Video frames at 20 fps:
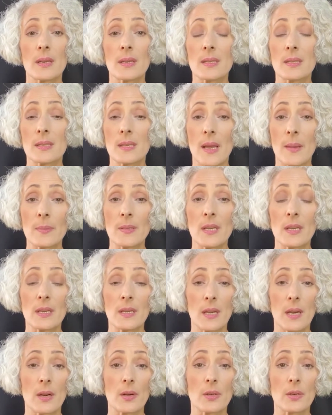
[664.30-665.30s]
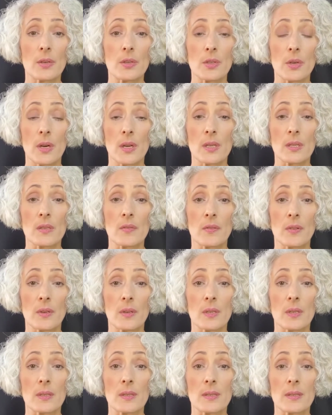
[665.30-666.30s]
accepting
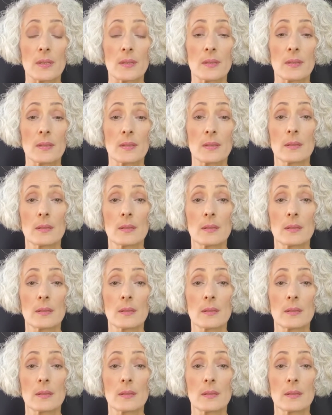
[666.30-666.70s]
countertransference